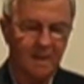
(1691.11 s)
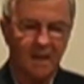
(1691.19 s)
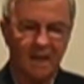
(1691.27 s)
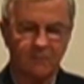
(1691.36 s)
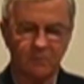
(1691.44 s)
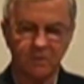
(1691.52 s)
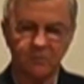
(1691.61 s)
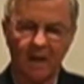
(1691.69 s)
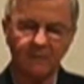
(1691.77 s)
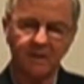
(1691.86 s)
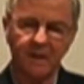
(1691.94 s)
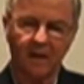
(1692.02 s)
And we're
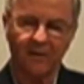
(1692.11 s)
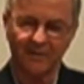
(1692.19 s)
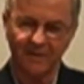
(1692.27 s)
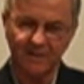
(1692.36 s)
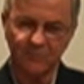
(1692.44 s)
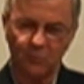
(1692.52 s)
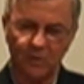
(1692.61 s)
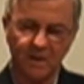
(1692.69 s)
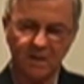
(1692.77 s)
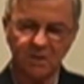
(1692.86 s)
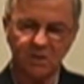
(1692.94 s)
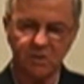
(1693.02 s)
driving down this
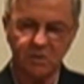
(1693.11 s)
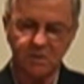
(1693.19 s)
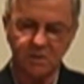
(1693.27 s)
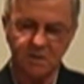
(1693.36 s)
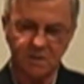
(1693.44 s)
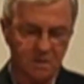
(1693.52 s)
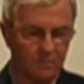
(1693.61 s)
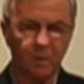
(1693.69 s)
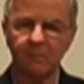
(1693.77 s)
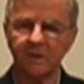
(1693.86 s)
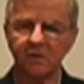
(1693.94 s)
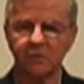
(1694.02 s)
one
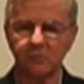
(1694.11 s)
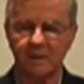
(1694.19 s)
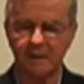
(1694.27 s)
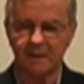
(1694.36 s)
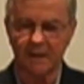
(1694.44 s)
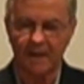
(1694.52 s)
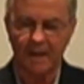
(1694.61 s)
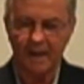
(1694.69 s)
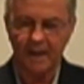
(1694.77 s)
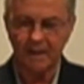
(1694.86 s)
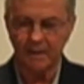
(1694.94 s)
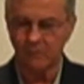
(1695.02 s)
suburban street,
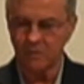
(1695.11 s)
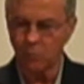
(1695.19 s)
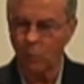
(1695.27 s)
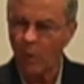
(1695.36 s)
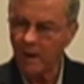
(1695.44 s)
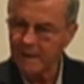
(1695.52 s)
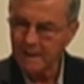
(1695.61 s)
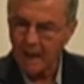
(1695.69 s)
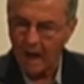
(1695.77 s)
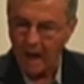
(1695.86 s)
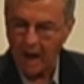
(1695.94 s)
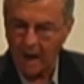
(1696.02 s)
and there was one
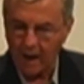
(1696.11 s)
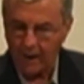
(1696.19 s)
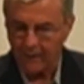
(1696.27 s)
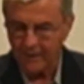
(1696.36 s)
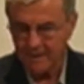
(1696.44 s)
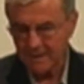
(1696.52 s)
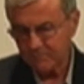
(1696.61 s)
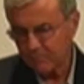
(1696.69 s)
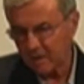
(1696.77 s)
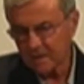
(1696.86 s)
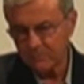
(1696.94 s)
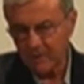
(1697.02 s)
car
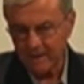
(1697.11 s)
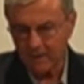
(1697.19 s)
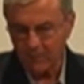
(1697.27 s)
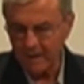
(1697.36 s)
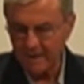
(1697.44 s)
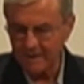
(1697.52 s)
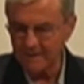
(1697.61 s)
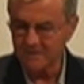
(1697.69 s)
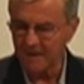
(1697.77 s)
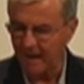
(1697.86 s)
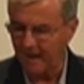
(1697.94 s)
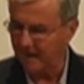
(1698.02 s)
parked by the right-hand
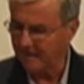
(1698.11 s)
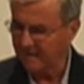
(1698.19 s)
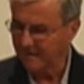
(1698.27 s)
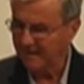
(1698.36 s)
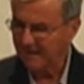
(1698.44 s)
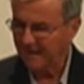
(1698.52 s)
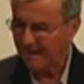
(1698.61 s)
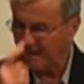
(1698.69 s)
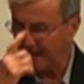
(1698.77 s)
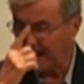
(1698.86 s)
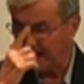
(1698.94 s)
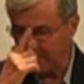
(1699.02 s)
side.
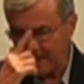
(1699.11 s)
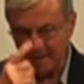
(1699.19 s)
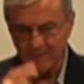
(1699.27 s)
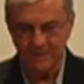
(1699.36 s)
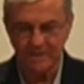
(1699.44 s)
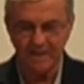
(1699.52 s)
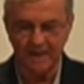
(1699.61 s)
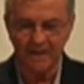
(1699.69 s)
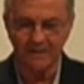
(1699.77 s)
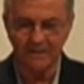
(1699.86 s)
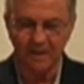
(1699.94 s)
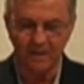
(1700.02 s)
And I made the mistake
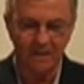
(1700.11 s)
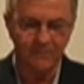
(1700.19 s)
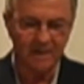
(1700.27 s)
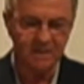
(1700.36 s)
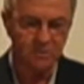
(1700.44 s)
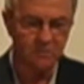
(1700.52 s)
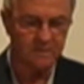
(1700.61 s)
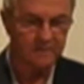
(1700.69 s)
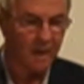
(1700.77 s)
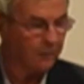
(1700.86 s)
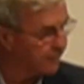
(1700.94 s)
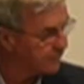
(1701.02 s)
of telling my student,
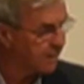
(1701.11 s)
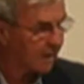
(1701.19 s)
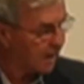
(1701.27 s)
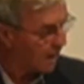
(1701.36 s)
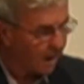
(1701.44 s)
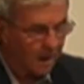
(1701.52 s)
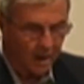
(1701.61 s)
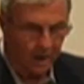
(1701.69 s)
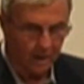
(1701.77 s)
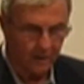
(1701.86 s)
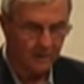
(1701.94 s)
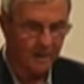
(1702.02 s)
now there's a
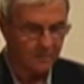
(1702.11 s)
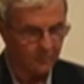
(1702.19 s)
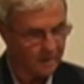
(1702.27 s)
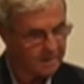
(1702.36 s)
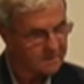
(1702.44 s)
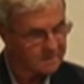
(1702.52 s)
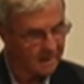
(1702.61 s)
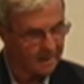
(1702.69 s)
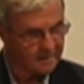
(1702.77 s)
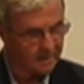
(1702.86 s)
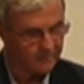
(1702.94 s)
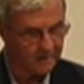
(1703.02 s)
car on the right side
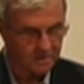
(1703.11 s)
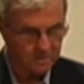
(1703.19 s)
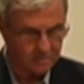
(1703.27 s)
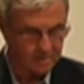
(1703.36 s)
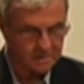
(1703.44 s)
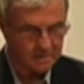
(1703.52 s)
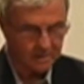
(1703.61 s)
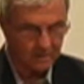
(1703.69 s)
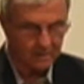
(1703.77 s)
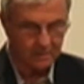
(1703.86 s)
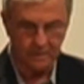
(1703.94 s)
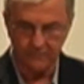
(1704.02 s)
there. Make sure you steer
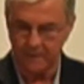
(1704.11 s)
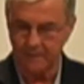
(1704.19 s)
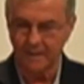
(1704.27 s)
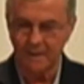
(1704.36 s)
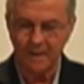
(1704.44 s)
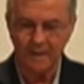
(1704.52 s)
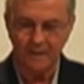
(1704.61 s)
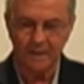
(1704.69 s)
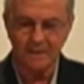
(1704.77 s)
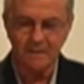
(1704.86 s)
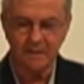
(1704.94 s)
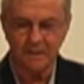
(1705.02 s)
clear of it.
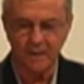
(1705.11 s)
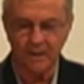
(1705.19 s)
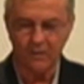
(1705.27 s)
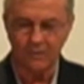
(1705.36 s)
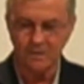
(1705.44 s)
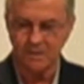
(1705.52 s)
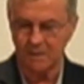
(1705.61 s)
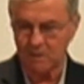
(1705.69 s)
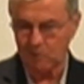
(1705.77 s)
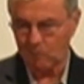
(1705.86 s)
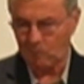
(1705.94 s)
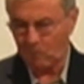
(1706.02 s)
Next thing you know, she is
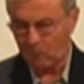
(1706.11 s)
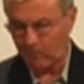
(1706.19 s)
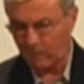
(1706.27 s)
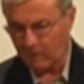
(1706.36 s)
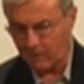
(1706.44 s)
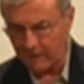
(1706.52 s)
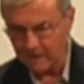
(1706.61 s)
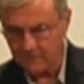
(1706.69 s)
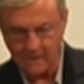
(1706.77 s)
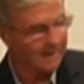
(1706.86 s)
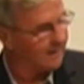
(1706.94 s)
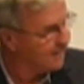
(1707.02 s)
right. I had to